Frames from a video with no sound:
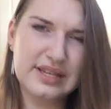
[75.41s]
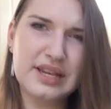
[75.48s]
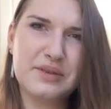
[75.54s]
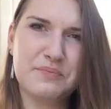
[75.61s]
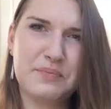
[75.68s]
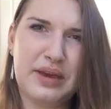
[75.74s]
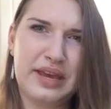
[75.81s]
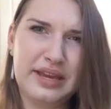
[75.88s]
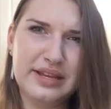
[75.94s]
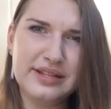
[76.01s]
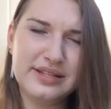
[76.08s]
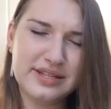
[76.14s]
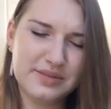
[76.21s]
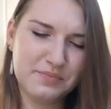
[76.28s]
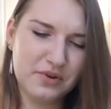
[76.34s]
like
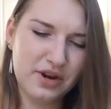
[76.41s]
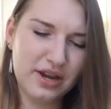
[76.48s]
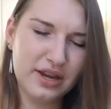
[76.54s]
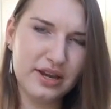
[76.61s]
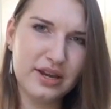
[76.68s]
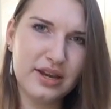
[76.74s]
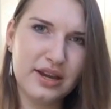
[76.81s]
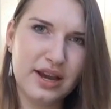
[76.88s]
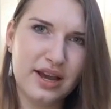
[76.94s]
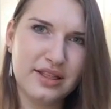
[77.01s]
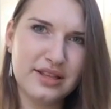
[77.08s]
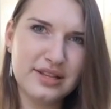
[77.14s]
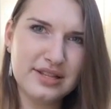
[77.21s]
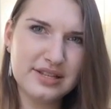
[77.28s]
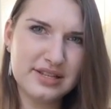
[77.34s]
paint spray? I
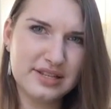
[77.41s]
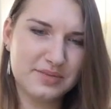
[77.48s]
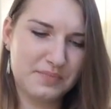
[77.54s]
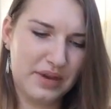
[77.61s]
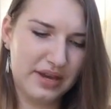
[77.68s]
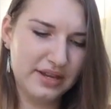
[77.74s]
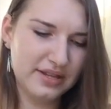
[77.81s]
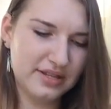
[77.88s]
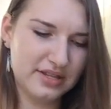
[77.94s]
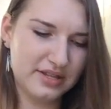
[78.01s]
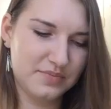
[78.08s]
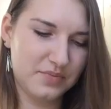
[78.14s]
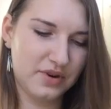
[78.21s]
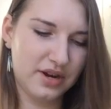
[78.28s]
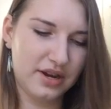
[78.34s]
think this is paint
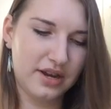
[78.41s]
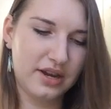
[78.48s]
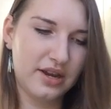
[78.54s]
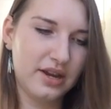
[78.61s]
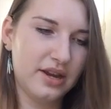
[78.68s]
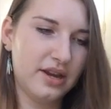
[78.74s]
spray.